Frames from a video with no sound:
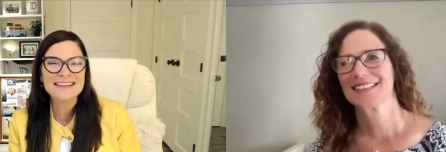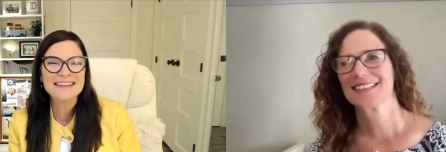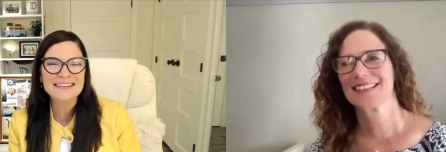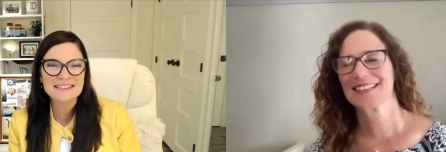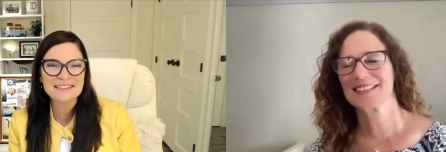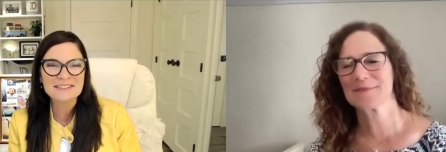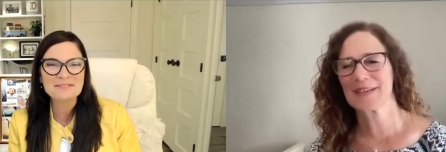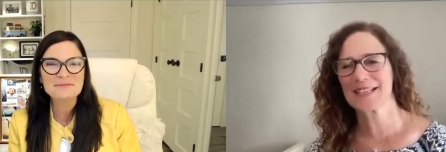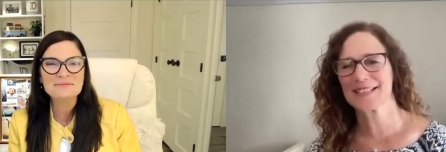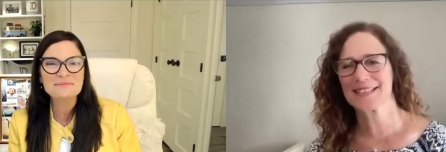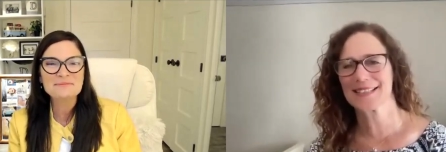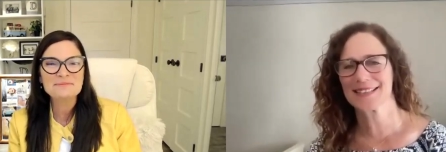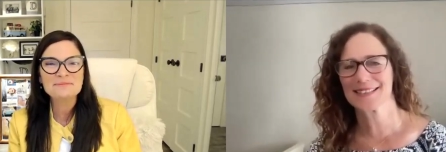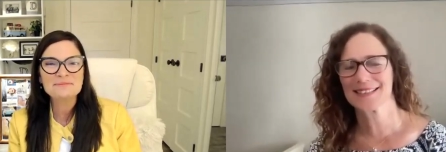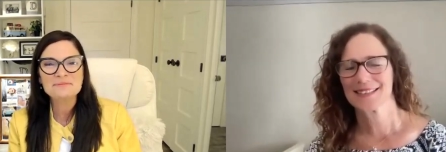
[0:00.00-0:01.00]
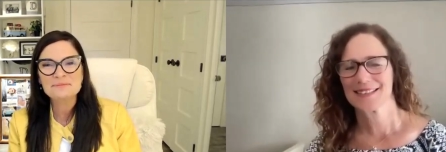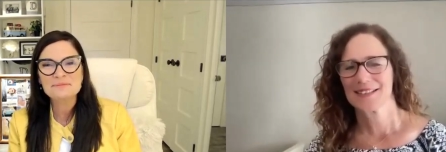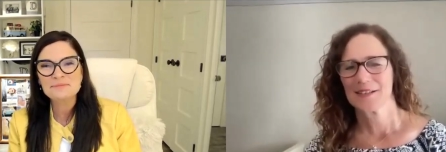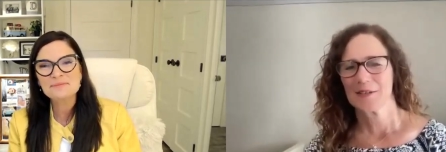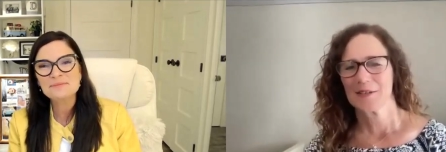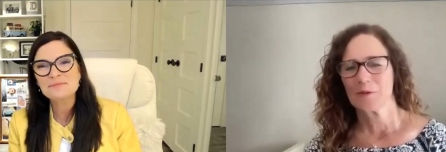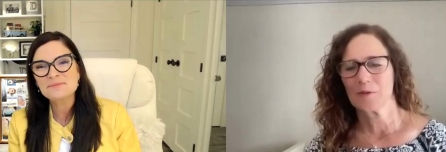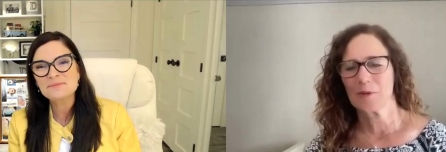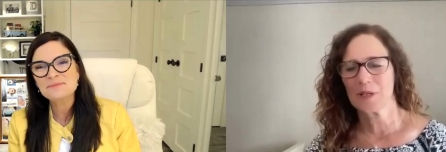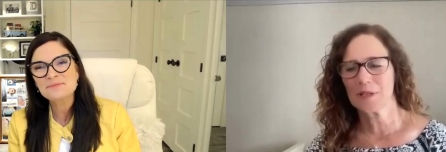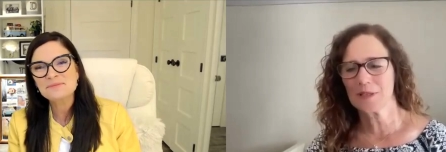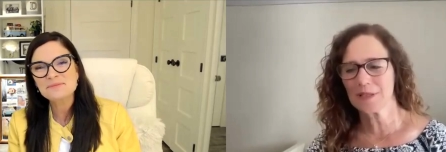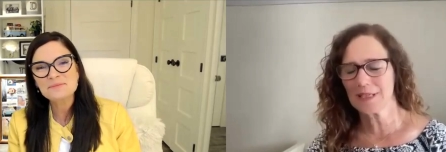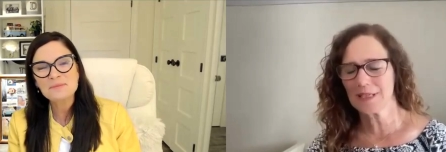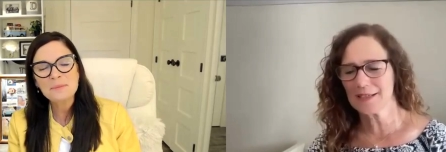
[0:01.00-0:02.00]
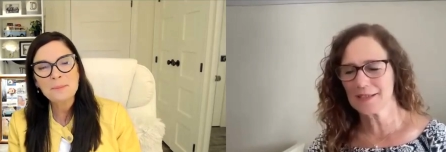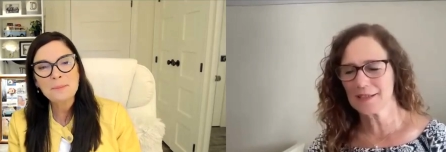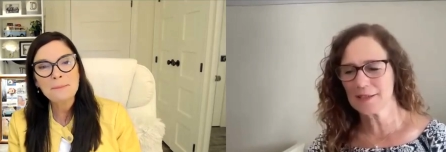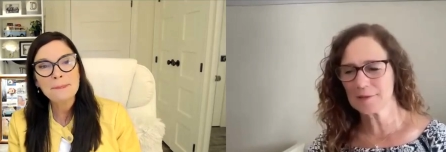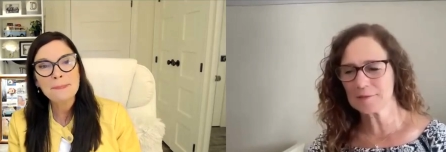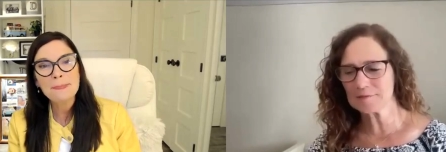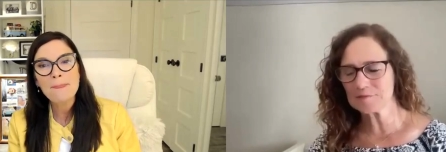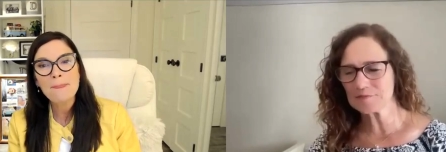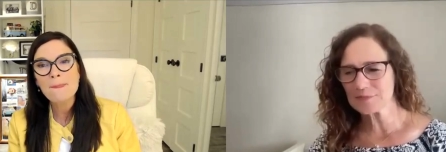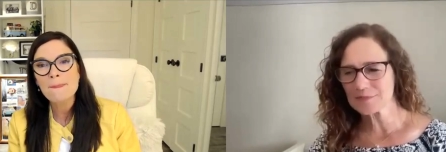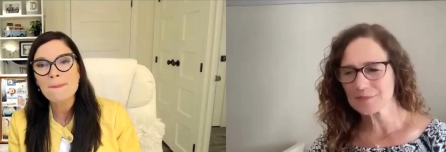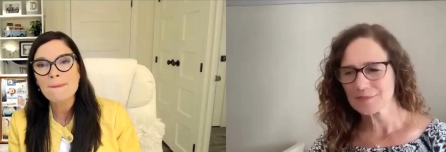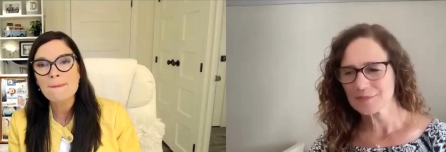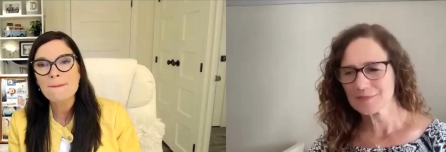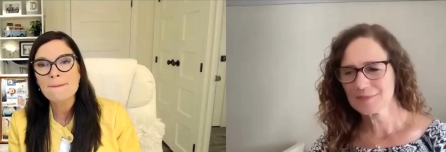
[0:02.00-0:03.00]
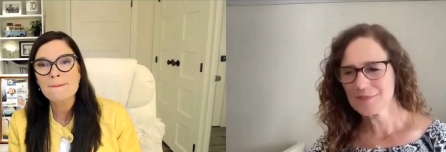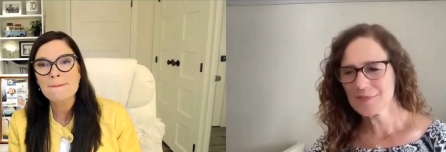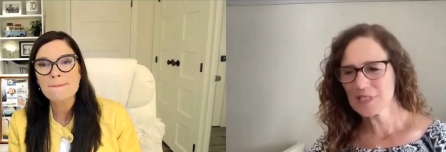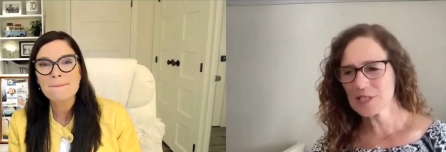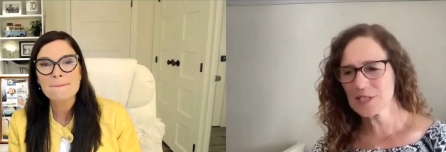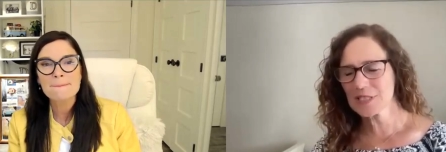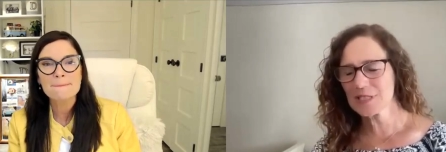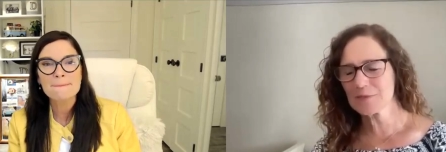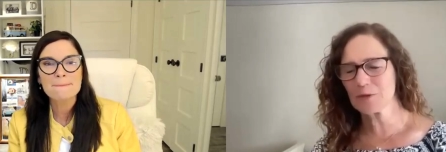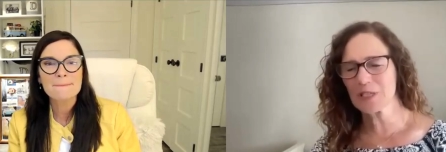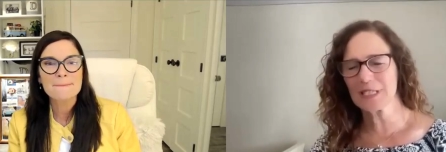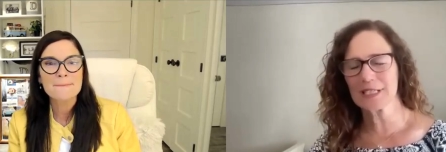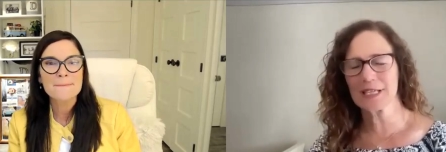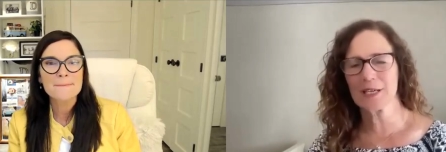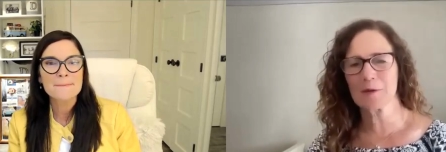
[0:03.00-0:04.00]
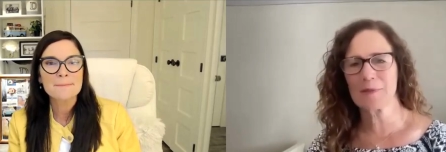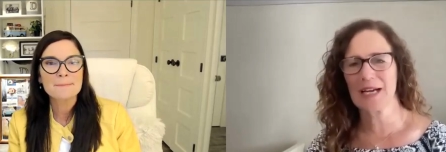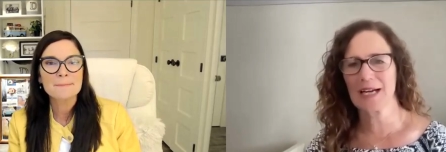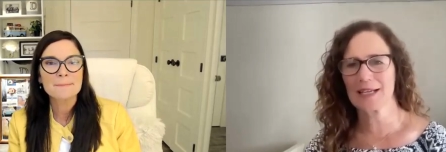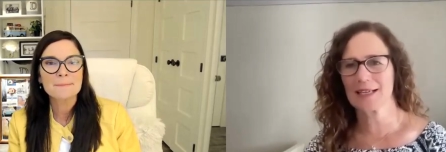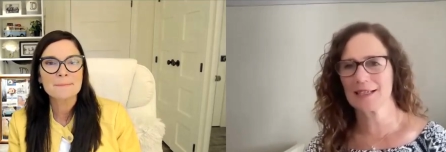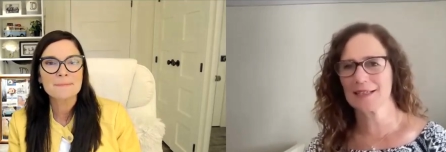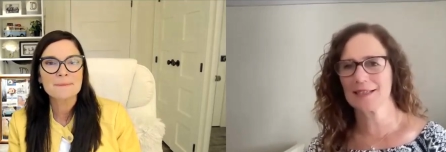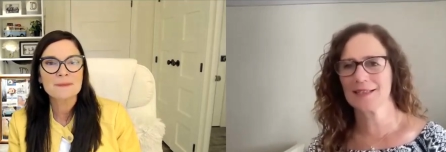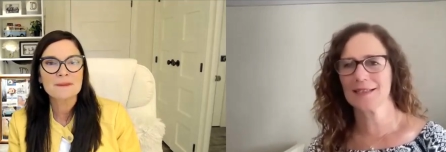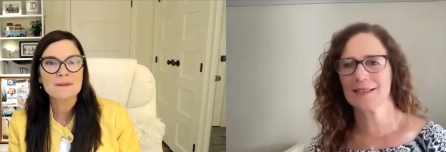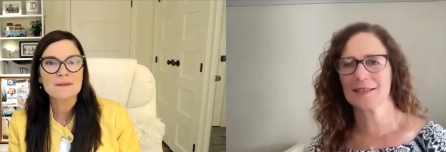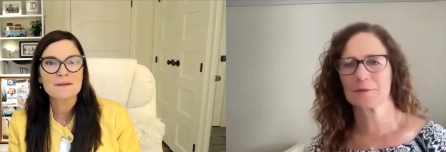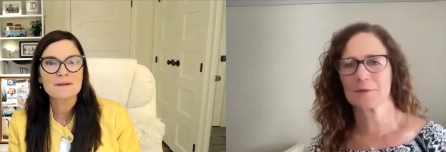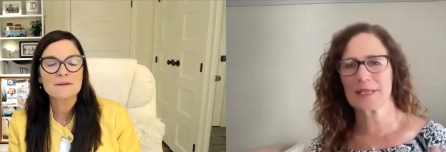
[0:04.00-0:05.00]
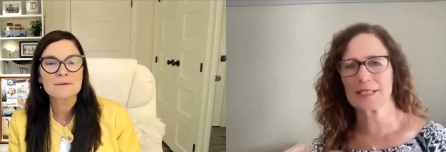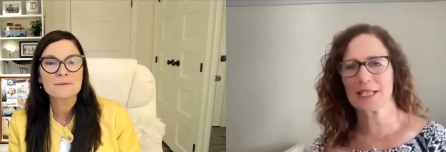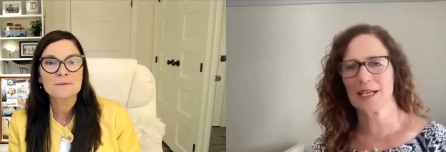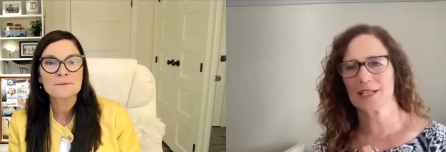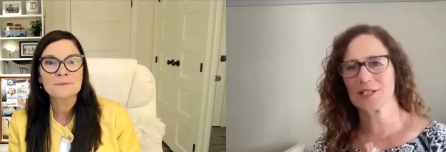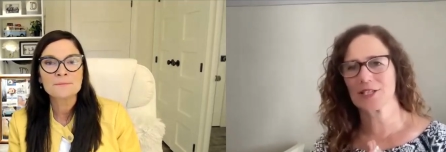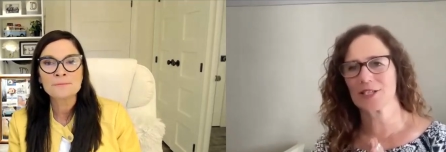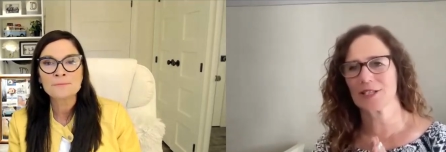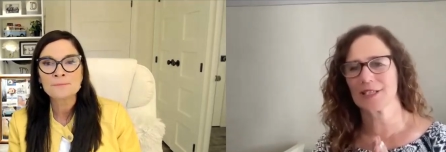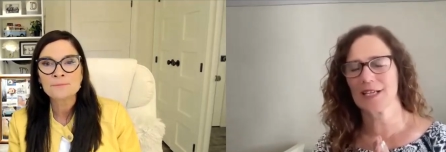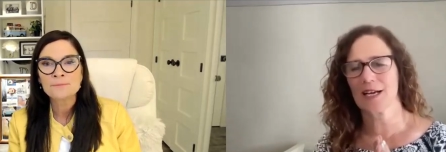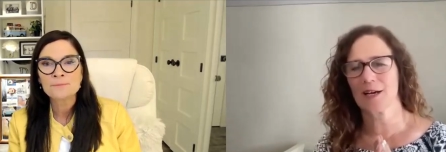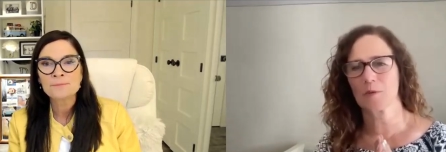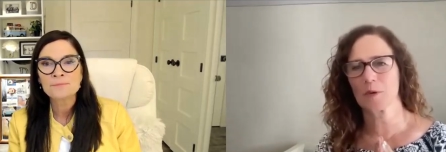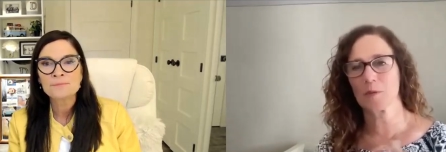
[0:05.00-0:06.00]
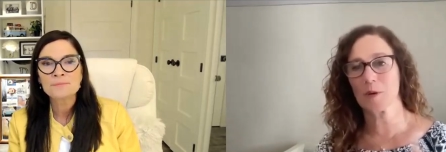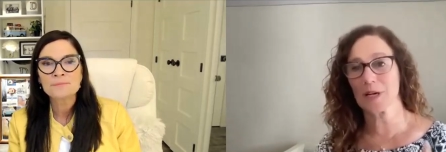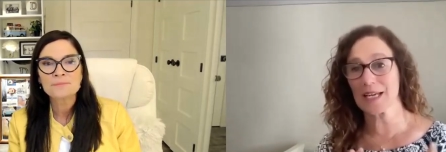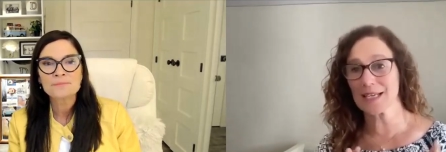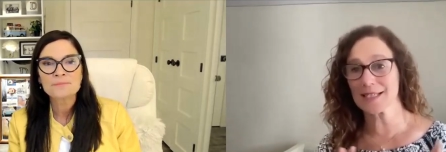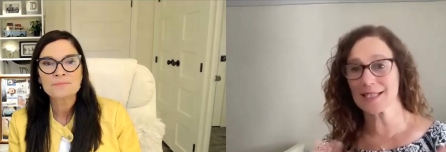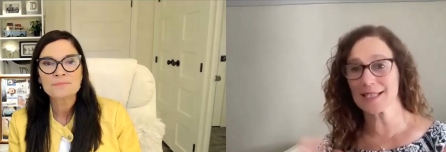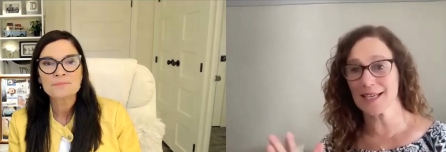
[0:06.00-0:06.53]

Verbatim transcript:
Speaker 1: That's amazing. Well, um, just wanted to go back and retouch on how we're working